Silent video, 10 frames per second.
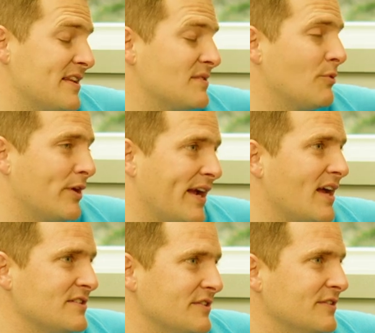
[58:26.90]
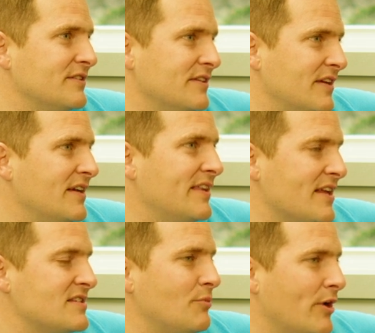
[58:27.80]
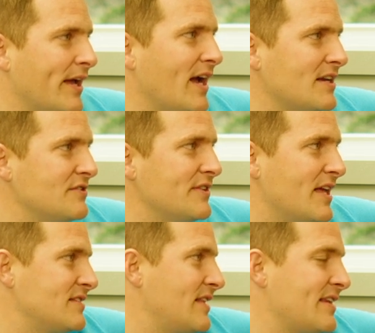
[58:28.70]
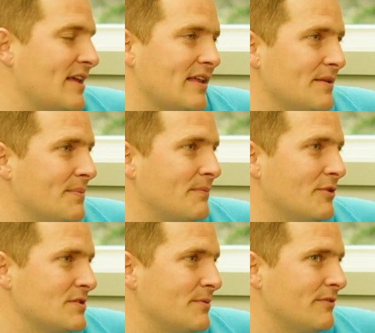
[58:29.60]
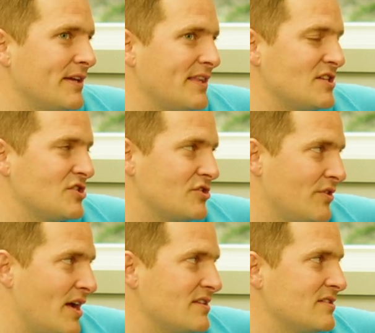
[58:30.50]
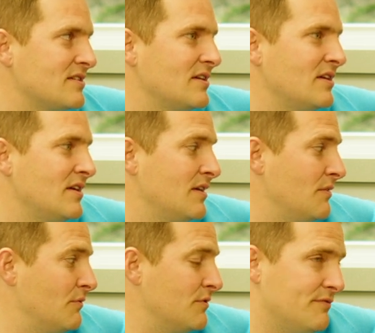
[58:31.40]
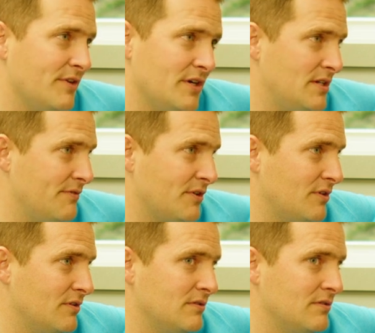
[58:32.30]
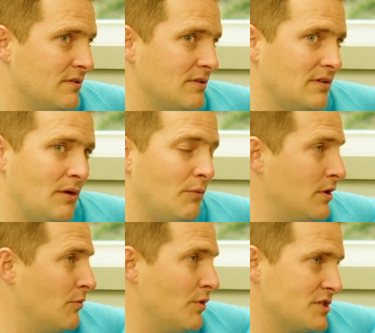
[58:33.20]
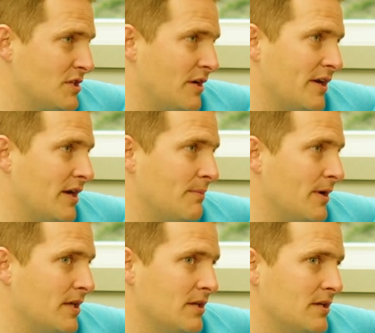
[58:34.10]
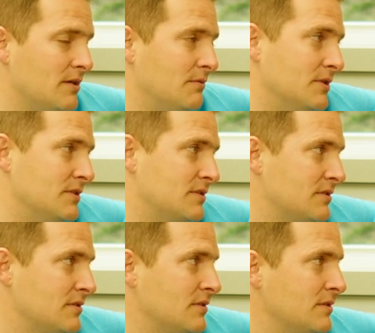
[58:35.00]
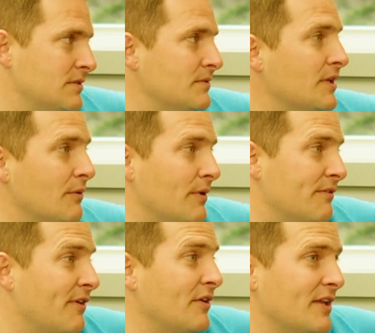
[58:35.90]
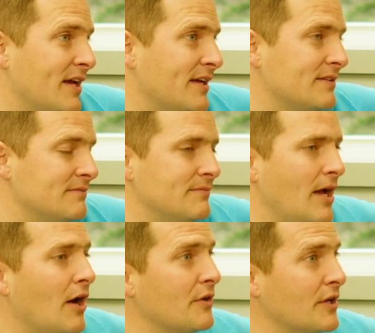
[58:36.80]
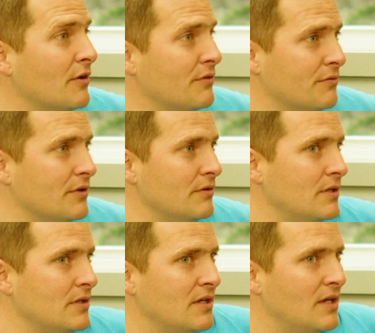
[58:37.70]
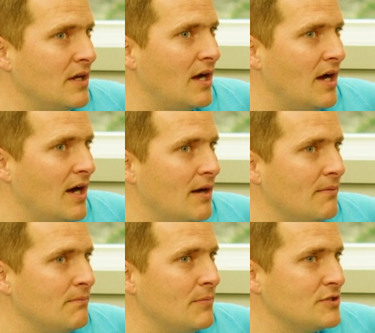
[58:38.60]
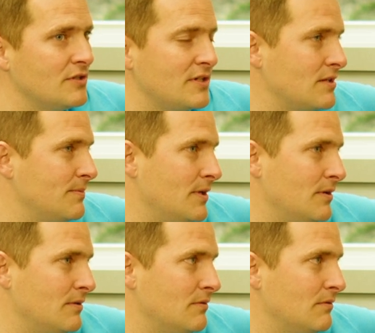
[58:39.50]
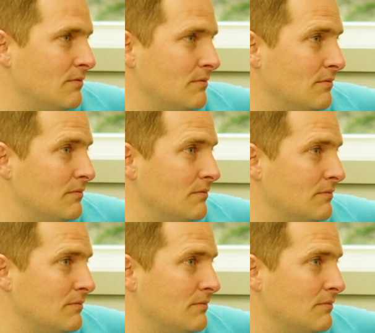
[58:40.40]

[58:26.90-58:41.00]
that's the point I got to. That's the point I got to, and that's that Olympic principle, right? That stress was very difficult. I wouldn't have wished it on anybody. It was, you know, what felt like hell to go through, um, but turned out to be. But if you didn't